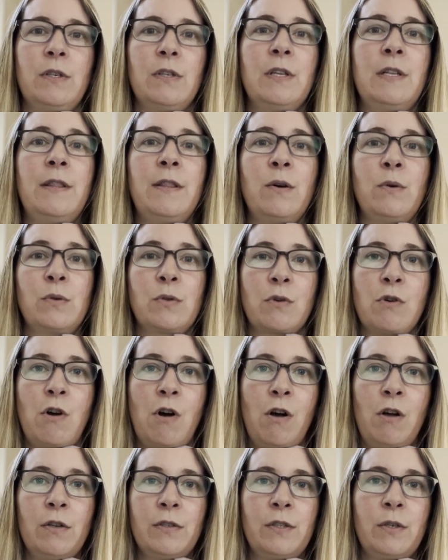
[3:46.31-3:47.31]
And those are
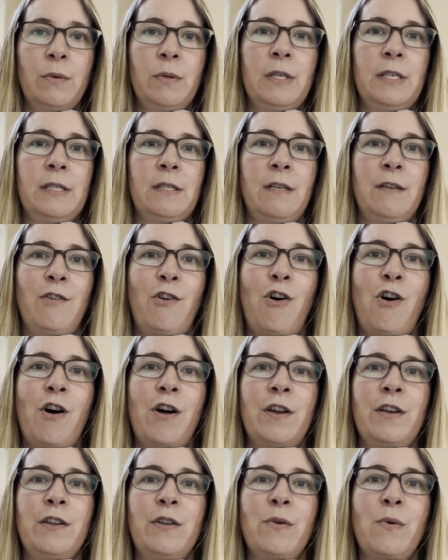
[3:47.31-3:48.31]
also listed
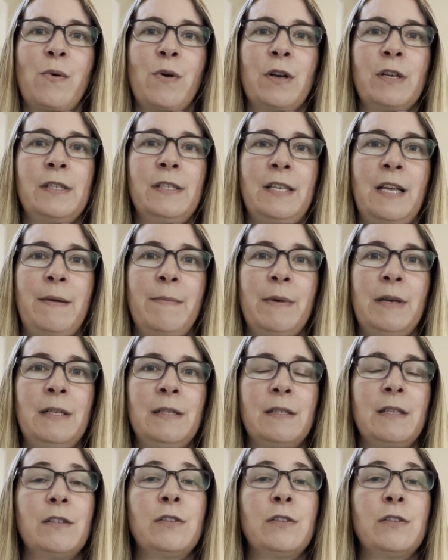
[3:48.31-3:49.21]
on your statements.